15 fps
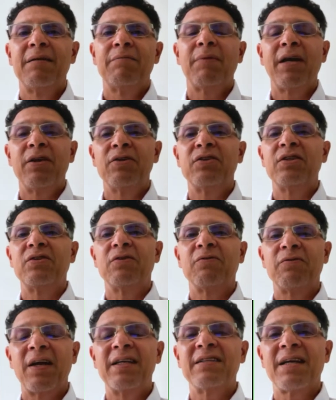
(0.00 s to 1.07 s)
by using your
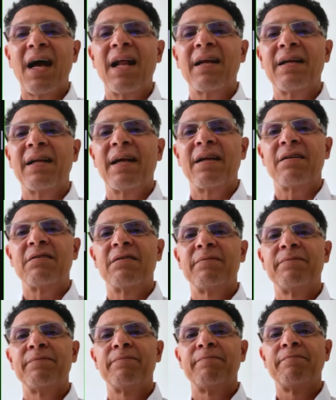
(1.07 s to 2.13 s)
phrase calculator.
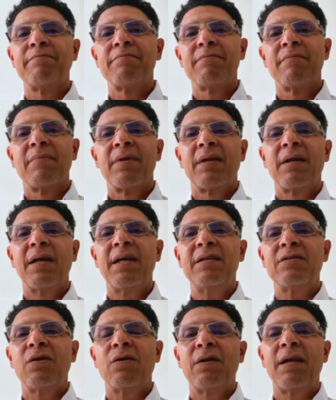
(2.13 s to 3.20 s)
Okay,
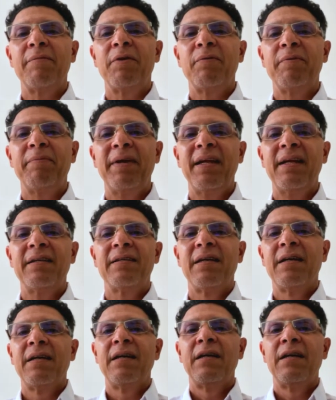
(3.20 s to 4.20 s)
so let me repeat it.